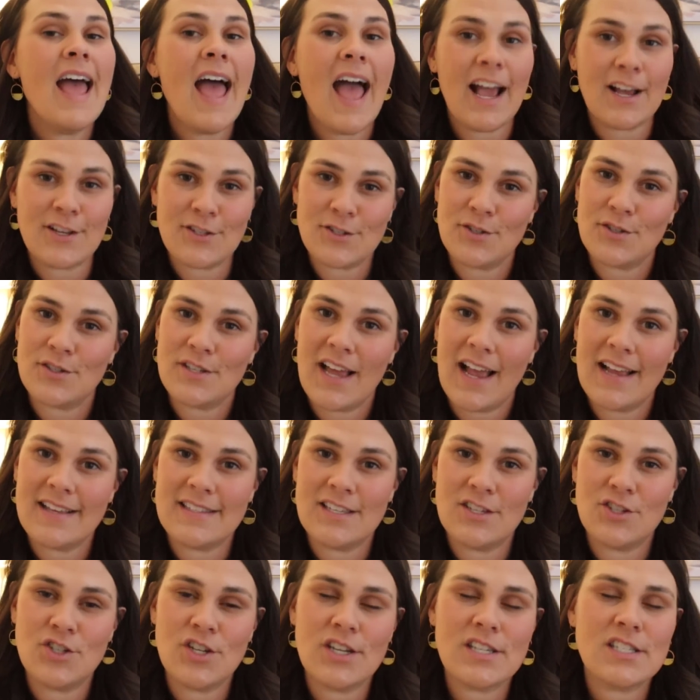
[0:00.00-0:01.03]

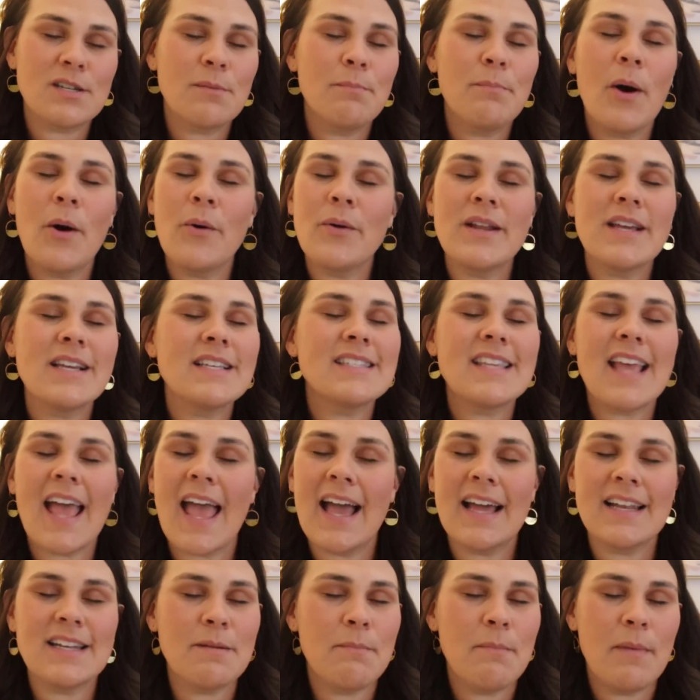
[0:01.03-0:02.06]
Exercise is just a bonus
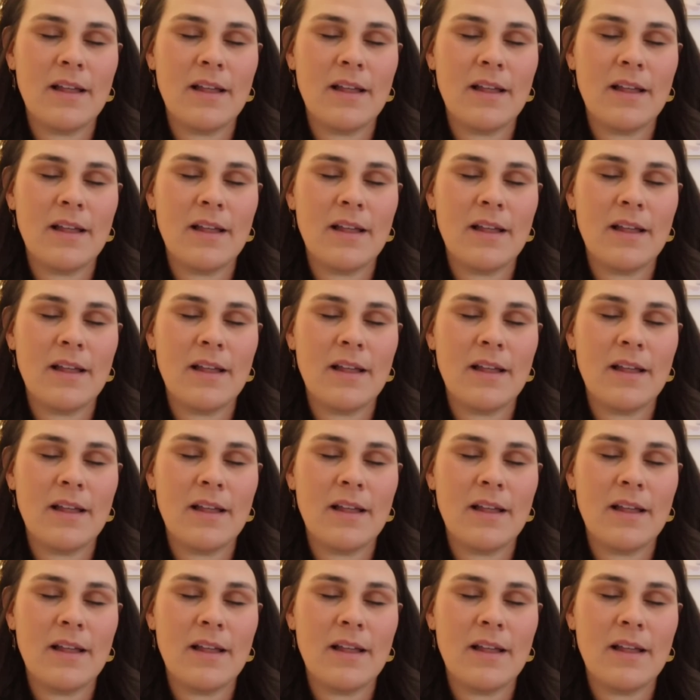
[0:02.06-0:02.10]
and a